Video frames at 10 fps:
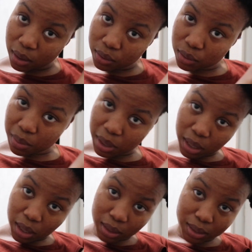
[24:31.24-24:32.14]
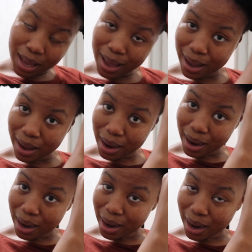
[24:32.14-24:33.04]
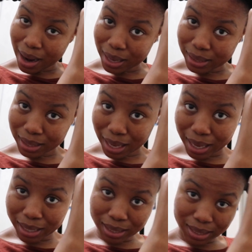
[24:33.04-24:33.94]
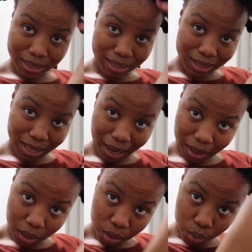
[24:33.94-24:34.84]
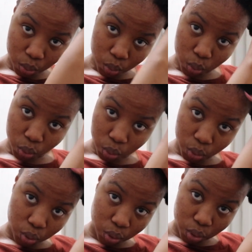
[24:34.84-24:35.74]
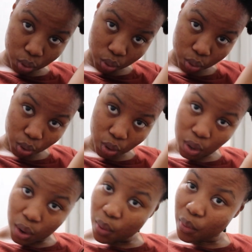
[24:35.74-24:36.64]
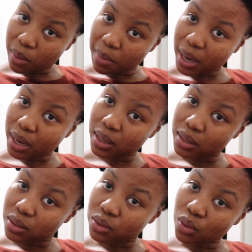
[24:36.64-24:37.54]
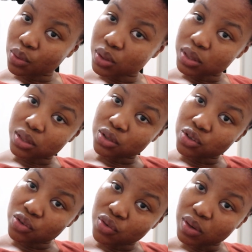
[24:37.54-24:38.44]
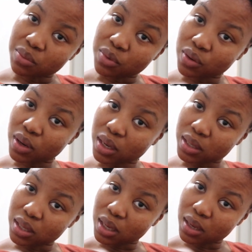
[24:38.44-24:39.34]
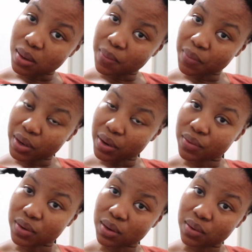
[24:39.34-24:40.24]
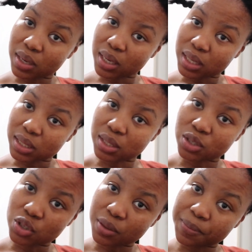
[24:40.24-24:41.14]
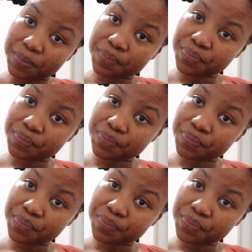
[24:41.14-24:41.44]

So my hair is nice and detangled. What my hair needs though is a trim, you guys. Eh? My hair really, really needs a trim.